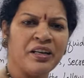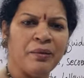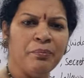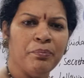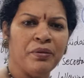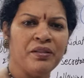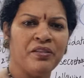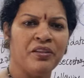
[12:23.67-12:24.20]

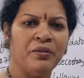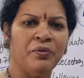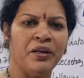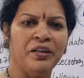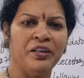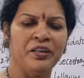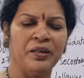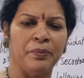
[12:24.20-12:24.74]
compulsory
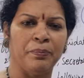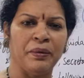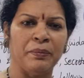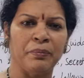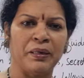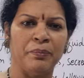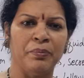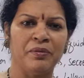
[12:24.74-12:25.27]
winding up
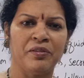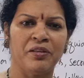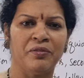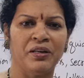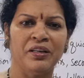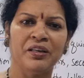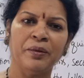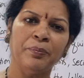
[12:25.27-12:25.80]

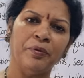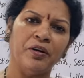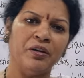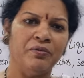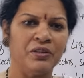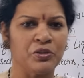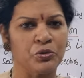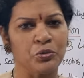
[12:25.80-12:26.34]

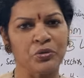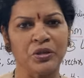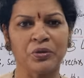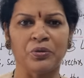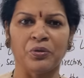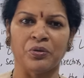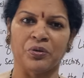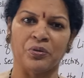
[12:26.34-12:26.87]
always through the
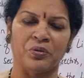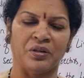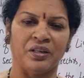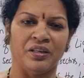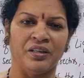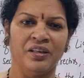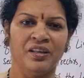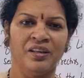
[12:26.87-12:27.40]
court
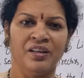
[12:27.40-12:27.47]
only.